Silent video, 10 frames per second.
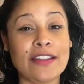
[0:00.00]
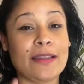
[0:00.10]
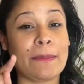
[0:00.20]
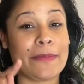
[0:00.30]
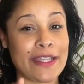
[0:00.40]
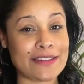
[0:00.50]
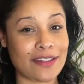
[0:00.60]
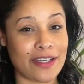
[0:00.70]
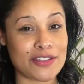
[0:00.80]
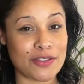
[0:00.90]
the mix
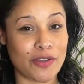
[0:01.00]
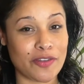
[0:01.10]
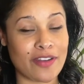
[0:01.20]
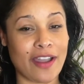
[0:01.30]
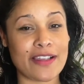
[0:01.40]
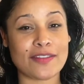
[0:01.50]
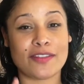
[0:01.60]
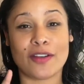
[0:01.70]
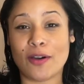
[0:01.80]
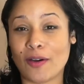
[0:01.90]
that I show you guys of
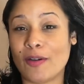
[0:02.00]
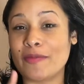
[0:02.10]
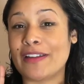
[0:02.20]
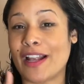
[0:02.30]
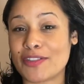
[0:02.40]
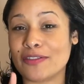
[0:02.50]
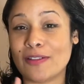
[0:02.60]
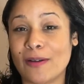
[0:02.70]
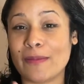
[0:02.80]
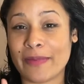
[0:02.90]
the home natural
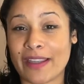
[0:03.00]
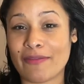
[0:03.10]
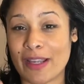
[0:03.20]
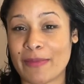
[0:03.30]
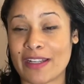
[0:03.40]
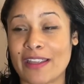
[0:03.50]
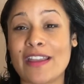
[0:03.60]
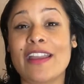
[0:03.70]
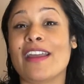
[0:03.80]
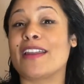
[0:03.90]
homemade remedy.
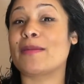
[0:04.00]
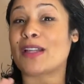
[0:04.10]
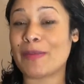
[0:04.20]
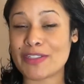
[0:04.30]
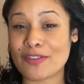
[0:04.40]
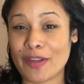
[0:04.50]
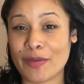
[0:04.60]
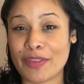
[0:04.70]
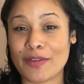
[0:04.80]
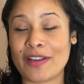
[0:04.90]
And I'm gonna be sharing
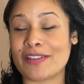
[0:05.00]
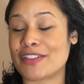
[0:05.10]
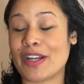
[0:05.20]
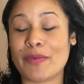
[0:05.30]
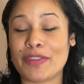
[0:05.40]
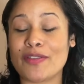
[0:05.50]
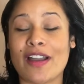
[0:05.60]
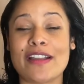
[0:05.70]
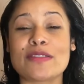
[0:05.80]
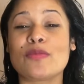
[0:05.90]
with you
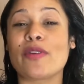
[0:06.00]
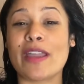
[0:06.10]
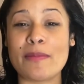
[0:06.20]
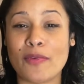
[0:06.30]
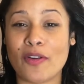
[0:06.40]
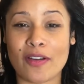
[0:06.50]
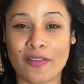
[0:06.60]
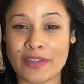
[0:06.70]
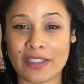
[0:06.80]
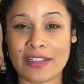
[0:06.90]
guys way more
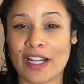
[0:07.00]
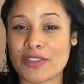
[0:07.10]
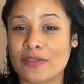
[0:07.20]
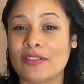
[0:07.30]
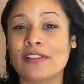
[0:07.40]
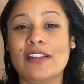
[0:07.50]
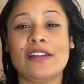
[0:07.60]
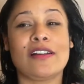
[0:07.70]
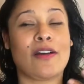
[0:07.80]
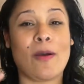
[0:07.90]
of the natural
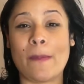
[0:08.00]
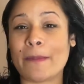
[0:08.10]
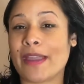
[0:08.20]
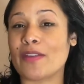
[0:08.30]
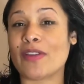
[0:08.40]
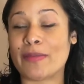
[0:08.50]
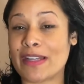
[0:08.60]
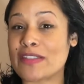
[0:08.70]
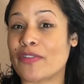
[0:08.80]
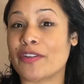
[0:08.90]
homemade
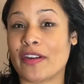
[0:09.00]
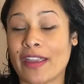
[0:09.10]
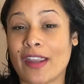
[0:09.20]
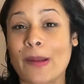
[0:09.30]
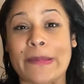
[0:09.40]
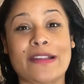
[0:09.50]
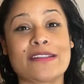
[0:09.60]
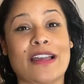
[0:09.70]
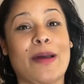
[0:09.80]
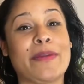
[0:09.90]
remedies for your hair,
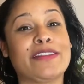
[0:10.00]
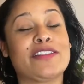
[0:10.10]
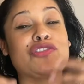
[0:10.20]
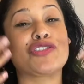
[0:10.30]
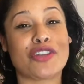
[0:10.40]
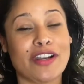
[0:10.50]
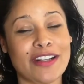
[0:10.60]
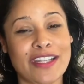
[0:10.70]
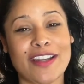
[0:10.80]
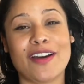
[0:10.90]
because I'm in this
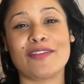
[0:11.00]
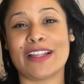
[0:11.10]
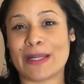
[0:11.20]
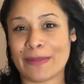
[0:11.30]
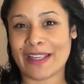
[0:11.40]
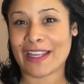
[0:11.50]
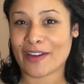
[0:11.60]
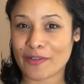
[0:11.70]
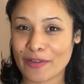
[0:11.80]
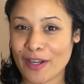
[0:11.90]
journey of letting my
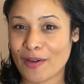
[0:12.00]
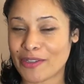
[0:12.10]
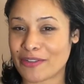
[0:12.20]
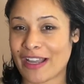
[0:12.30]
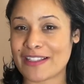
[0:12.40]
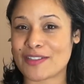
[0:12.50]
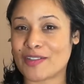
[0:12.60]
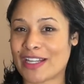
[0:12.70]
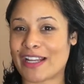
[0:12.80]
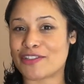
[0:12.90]
hair grow. You guys know
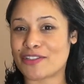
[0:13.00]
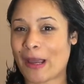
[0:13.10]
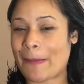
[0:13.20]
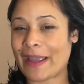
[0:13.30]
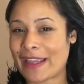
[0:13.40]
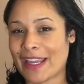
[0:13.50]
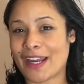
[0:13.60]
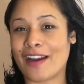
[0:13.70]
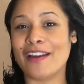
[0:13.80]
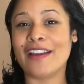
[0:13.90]
that I shot my
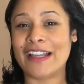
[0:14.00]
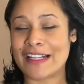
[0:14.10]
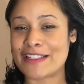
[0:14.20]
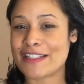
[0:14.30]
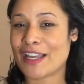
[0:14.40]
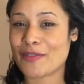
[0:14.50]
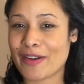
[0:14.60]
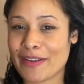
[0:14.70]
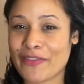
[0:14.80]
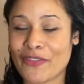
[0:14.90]
hair on
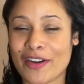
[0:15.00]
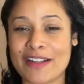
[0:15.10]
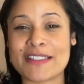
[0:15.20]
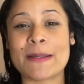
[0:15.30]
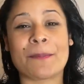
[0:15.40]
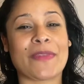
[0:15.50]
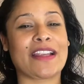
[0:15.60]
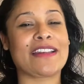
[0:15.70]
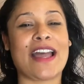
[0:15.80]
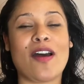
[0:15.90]
January 1st.
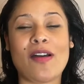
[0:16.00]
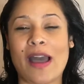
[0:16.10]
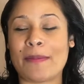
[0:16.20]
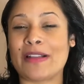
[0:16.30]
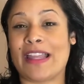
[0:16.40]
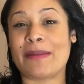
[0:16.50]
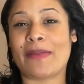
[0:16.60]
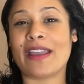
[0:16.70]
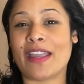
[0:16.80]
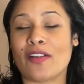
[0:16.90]
And now I'm letting
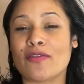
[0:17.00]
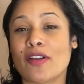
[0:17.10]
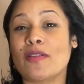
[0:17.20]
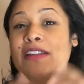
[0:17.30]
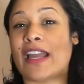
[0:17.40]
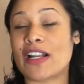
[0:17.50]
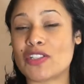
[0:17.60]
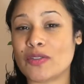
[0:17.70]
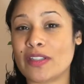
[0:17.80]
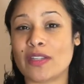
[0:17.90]
my hair grow
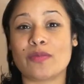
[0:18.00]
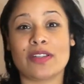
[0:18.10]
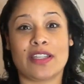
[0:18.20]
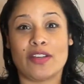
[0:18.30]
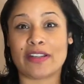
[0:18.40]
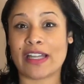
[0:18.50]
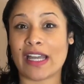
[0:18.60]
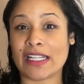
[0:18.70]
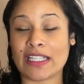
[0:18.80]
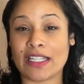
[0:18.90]
naturally, really
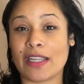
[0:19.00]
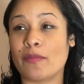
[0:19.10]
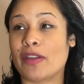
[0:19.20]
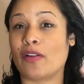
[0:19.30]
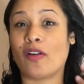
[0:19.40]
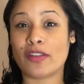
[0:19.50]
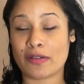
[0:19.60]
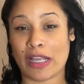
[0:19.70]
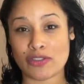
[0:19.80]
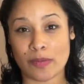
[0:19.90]
organically, with all the
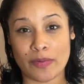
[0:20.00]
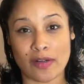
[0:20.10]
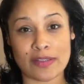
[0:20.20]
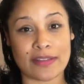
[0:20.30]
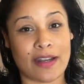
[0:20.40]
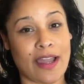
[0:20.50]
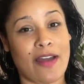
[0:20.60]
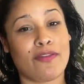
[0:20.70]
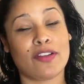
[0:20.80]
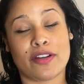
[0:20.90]
natural products that I
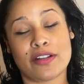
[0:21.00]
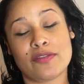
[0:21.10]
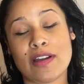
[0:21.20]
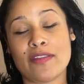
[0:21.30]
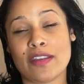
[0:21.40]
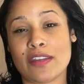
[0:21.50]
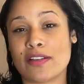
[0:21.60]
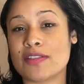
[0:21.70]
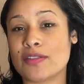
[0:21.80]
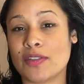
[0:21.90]
have learned throughout the
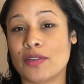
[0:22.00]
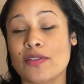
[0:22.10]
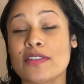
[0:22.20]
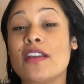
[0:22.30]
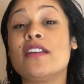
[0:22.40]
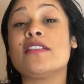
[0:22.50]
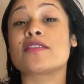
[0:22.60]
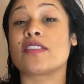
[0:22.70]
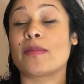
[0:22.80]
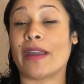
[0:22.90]
years to use,
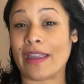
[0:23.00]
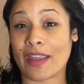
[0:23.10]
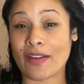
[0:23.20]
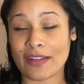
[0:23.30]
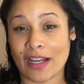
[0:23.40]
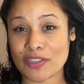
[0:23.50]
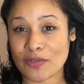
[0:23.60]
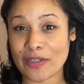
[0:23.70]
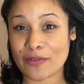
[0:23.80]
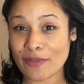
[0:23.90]
so that my hair can
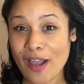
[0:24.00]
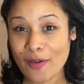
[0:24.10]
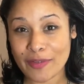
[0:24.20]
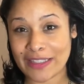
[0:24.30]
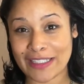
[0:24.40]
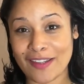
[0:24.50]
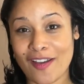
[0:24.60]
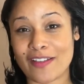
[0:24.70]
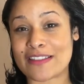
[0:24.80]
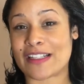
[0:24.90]
actually grow really
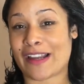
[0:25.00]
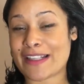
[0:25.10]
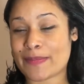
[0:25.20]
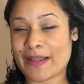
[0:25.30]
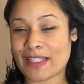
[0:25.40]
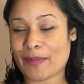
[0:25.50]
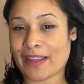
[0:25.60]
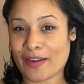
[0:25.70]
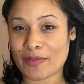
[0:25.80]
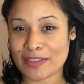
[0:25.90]
long. And I expect that my
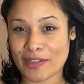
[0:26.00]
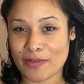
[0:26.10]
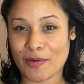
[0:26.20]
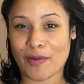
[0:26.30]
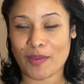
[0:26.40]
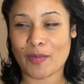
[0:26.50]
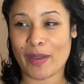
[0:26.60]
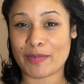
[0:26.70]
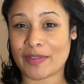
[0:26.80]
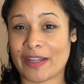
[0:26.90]
hair was gonna grow all the way
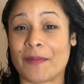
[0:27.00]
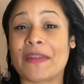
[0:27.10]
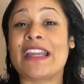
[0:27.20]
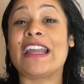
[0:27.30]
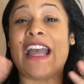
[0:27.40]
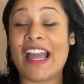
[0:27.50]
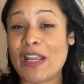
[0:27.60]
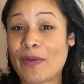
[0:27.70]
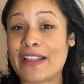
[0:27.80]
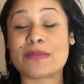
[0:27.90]
up to here.
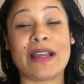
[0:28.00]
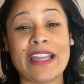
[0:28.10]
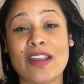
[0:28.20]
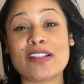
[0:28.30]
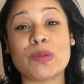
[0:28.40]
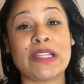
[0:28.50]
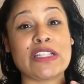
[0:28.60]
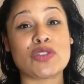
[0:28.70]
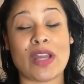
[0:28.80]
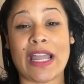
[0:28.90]
Anyways, my hair is really
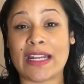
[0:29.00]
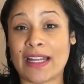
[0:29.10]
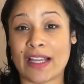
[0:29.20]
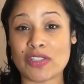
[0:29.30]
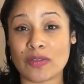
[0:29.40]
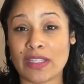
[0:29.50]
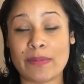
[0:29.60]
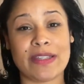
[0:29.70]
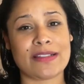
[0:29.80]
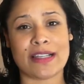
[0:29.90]
dry naturally
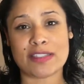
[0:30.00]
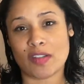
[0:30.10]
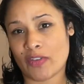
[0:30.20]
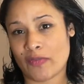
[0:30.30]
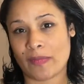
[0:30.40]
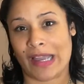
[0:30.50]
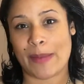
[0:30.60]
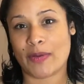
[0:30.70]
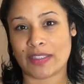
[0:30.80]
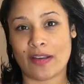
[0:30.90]
because I suffer from
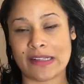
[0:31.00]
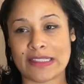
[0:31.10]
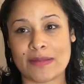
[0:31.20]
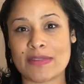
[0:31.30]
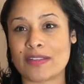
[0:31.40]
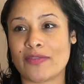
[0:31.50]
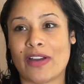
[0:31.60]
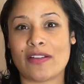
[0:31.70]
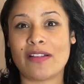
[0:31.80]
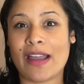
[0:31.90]
hypothyroidism. So if
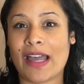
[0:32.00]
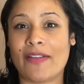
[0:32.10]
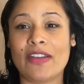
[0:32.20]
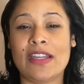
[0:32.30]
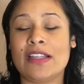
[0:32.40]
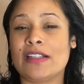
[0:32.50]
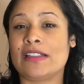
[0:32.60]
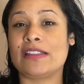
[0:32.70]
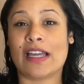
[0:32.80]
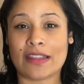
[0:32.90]
I don't have
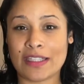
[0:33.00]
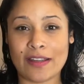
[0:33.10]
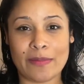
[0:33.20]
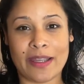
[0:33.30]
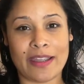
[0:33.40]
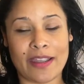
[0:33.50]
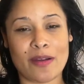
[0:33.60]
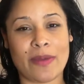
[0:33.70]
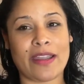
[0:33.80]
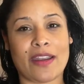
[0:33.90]
nothing on my
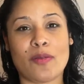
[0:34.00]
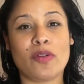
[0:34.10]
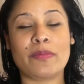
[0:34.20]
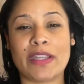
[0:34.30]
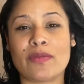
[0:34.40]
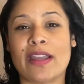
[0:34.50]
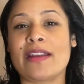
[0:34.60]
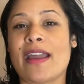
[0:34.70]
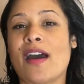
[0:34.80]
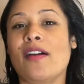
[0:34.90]
hair would be right
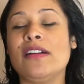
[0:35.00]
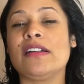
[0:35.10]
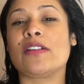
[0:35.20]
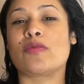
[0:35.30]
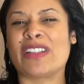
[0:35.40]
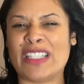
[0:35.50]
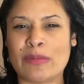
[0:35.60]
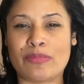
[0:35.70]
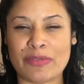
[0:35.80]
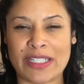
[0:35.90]
now really
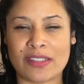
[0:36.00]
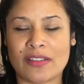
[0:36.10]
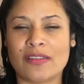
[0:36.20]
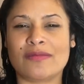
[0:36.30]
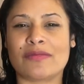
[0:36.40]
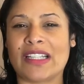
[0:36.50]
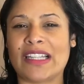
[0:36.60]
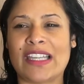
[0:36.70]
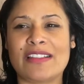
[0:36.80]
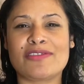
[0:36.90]
brittle,
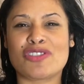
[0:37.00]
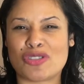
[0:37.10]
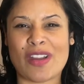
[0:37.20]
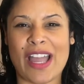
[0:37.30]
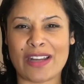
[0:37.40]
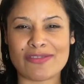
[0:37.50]
really dry.